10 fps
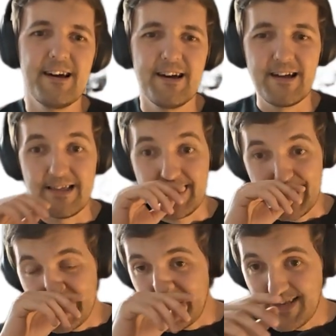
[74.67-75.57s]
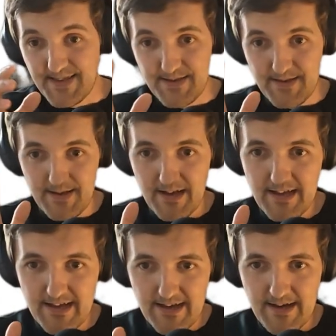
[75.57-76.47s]
This is
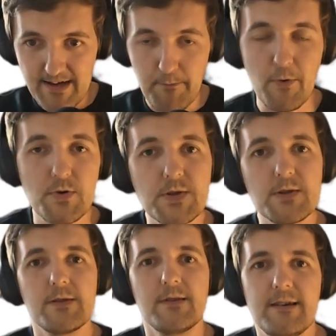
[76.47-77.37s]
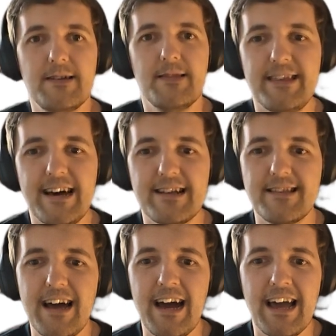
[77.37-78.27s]
a post that
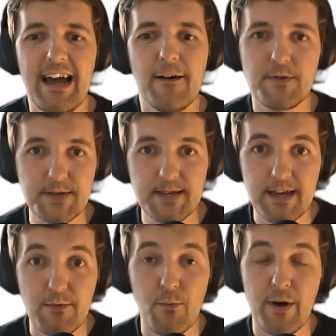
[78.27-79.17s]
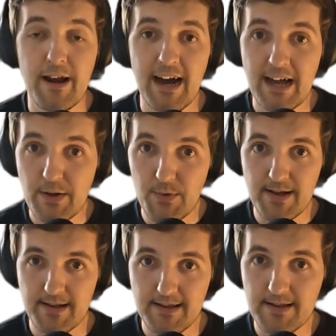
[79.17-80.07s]
I have to say, when I read
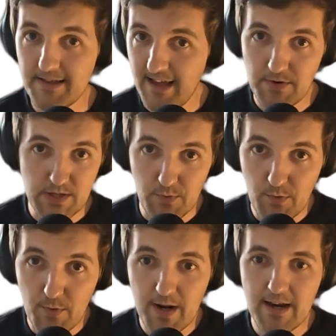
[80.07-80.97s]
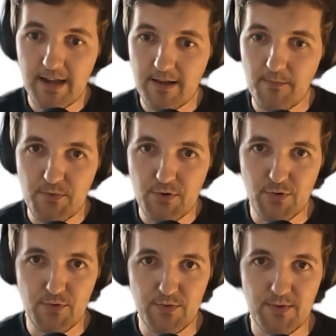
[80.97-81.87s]
it today, I was really
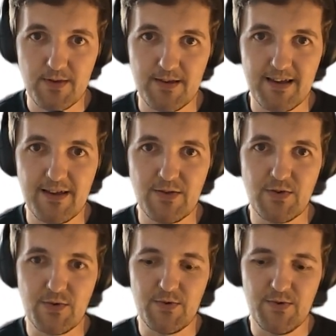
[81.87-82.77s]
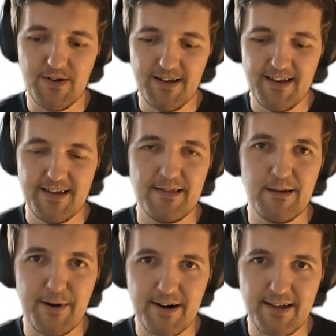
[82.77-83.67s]
tuned into the
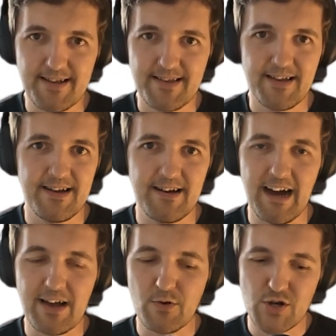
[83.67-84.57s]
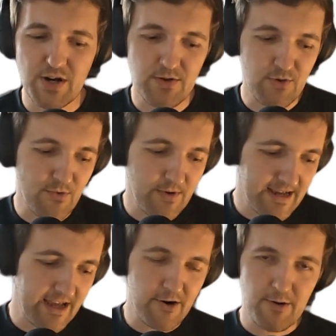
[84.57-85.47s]
market. I usually don't
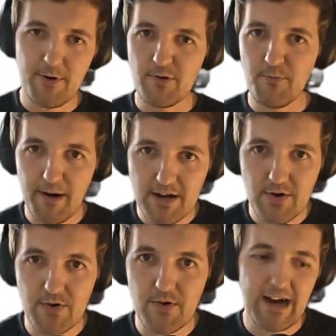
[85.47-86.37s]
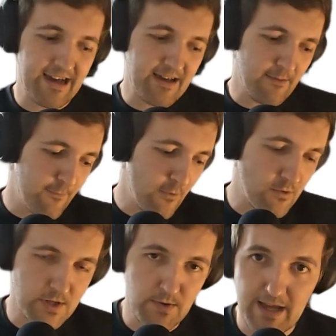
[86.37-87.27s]
care about macro. I
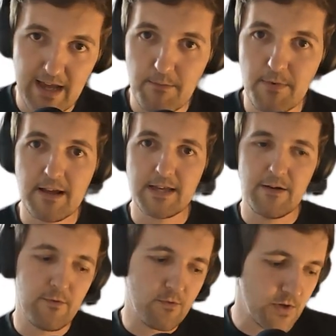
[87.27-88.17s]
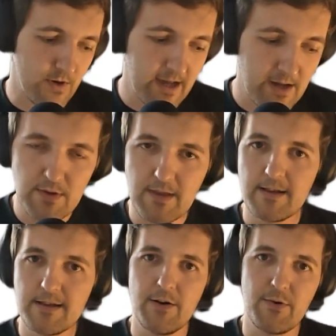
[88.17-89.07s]
focus on companies, I focus on
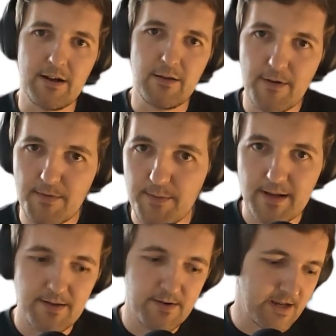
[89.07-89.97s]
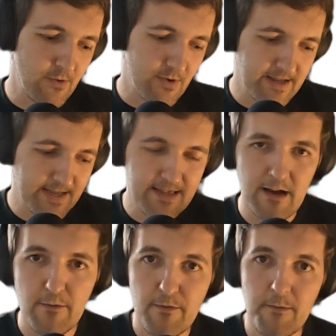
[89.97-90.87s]
equities, I look at fundamentals, I look at
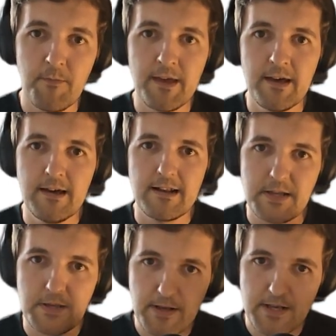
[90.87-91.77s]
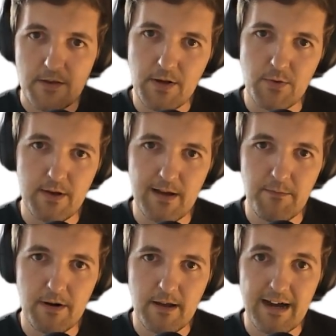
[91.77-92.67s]
stuff that's specific to a
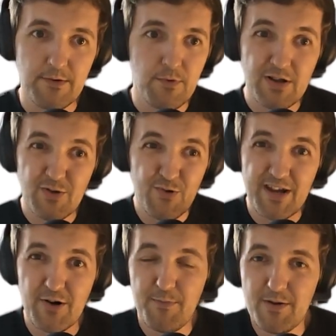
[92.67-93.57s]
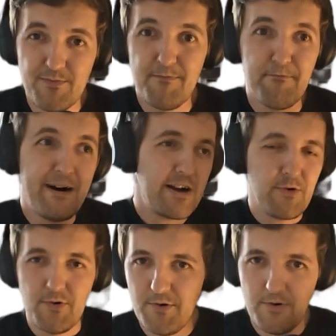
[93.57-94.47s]
company. I really don't care about
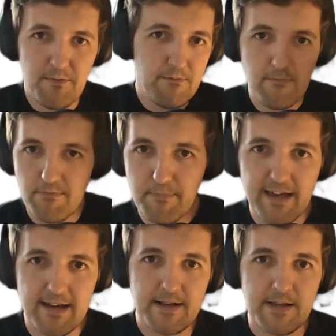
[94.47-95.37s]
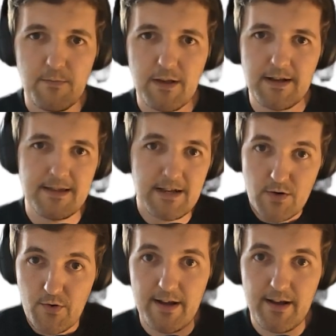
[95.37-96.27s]
macro BS because that's not
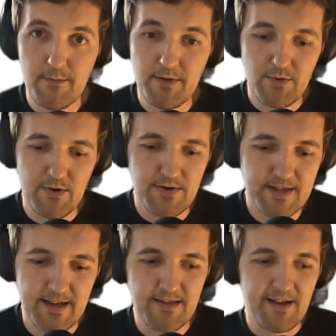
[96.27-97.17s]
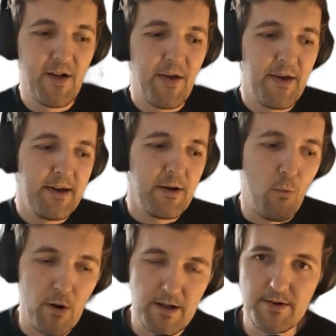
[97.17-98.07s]
going to help me to understand
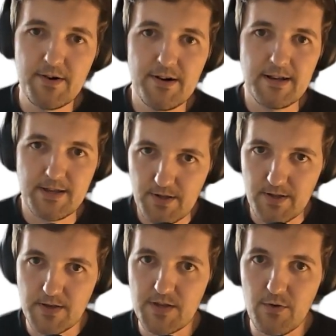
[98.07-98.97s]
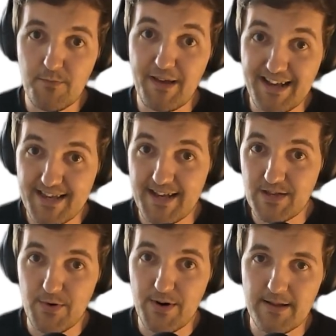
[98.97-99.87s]
whether a certain stock makes sense
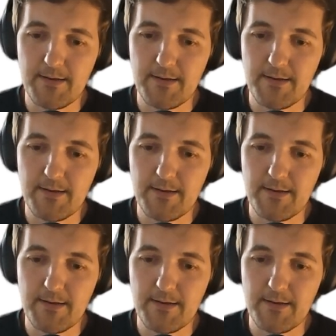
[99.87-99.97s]
or not.